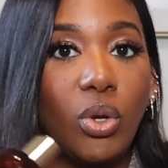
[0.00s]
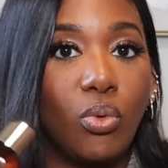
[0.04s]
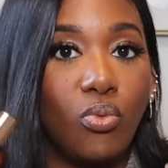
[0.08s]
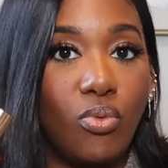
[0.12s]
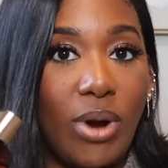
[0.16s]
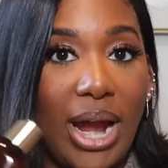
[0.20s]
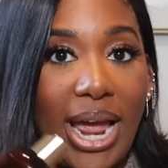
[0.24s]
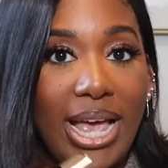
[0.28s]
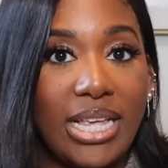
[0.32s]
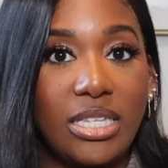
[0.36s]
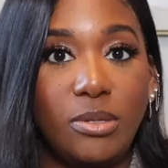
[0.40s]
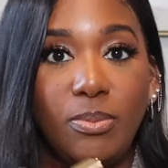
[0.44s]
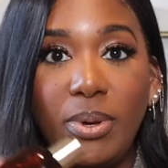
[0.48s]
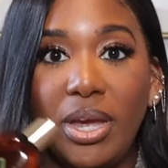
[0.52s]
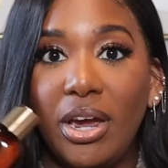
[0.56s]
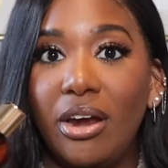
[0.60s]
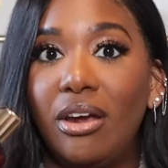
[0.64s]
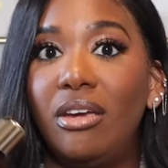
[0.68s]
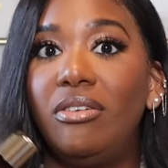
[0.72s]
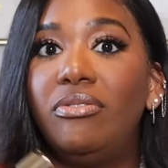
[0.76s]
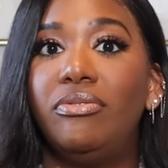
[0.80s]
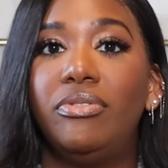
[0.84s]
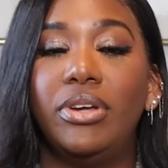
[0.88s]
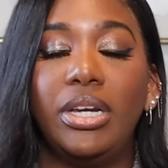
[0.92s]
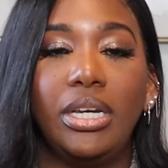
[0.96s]

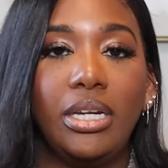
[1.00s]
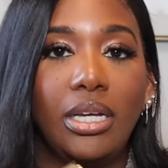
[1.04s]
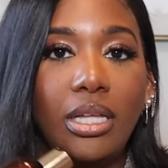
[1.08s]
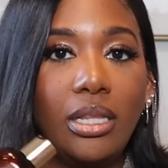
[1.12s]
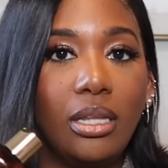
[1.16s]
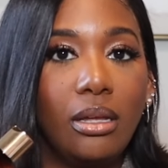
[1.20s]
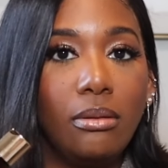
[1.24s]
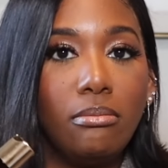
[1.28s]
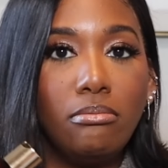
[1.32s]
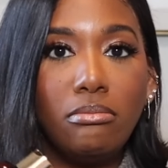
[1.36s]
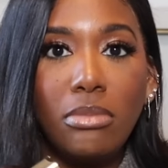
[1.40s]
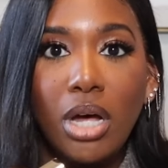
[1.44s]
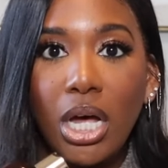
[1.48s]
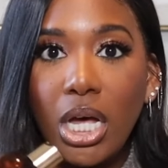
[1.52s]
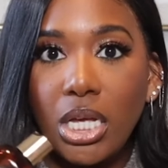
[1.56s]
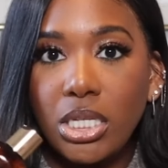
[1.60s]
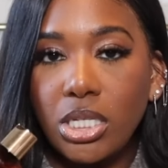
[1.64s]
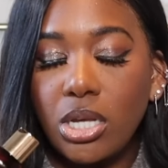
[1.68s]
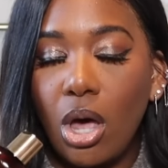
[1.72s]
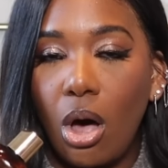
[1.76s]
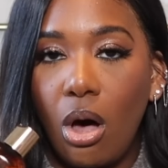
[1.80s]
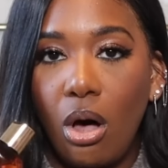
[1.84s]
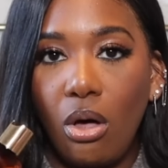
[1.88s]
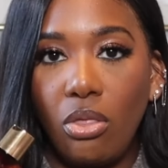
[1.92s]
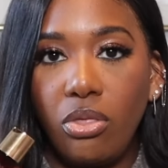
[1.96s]
raspberry, vanilla, musk,
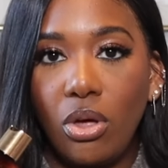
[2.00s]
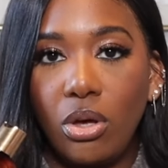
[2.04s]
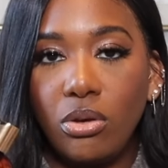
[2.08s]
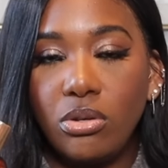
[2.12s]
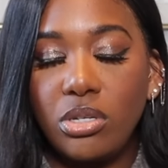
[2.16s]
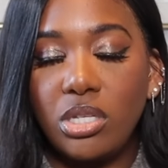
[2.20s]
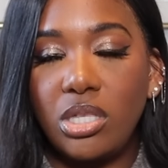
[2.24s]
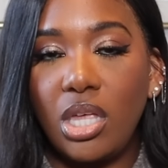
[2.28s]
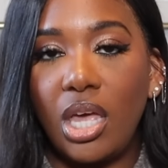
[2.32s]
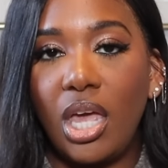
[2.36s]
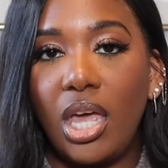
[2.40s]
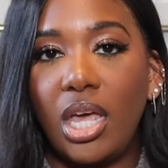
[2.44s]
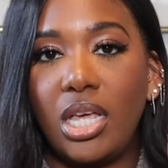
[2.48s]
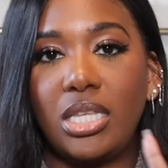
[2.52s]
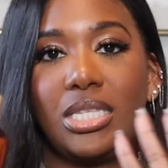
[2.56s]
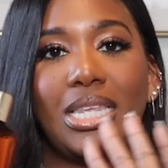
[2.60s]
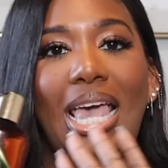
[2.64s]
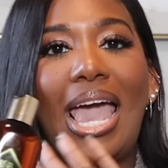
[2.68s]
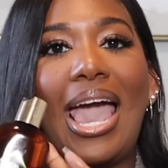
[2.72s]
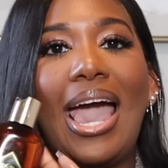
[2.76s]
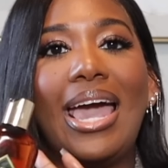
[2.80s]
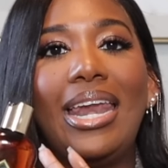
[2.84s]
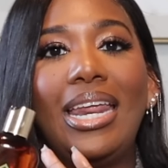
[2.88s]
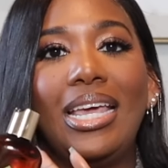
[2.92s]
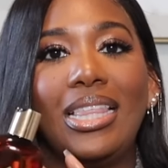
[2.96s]
all those things,
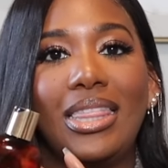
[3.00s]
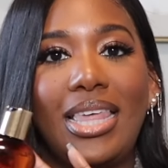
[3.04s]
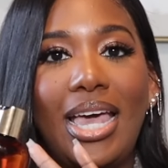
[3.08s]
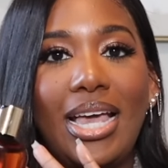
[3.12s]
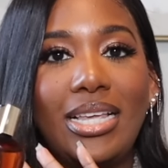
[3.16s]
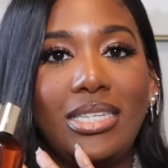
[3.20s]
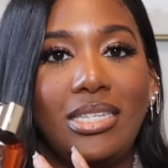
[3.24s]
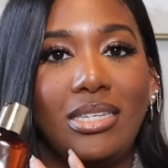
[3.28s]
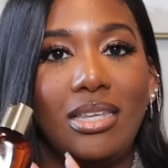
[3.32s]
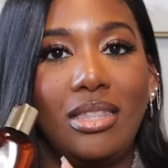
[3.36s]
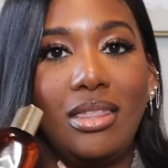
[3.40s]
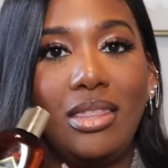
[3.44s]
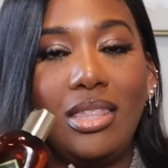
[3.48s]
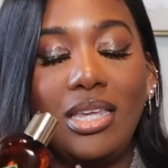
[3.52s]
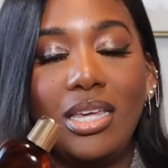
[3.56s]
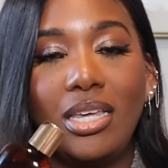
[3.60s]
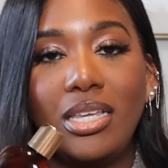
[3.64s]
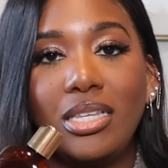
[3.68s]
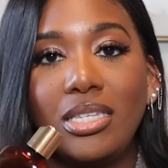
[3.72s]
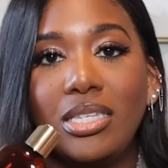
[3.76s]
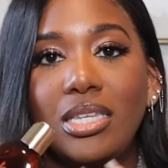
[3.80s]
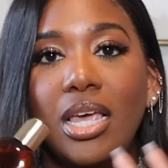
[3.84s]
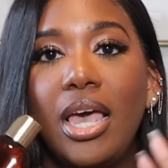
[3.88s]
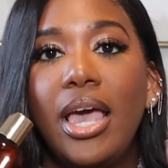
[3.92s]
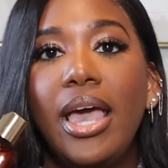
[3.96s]
adding that to
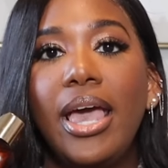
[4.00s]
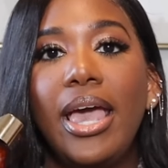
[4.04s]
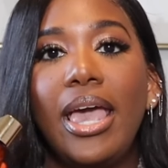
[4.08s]
this,